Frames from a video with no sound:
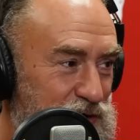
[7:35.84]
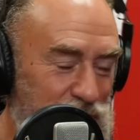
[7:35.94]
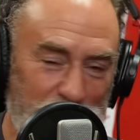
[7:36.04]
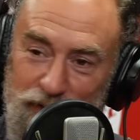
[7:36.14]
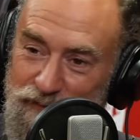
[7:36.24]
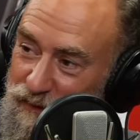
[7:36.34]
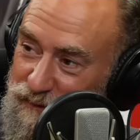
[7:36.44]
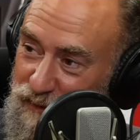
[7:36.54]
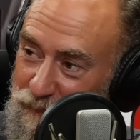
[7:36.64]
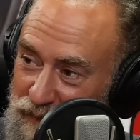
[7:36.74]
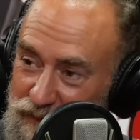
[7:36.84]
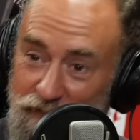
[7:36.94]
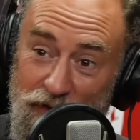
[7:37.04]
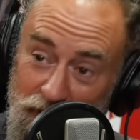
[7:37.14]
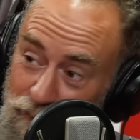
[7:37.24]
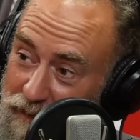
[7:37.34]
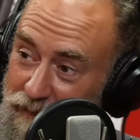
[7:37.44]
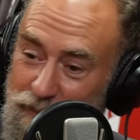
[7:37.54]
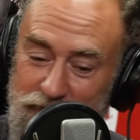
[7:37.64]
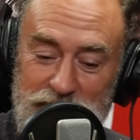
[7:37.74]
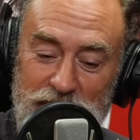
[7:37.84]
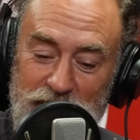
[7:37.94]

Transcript: a shirt with Wirtz on the back. I don't know if I'll wear it, but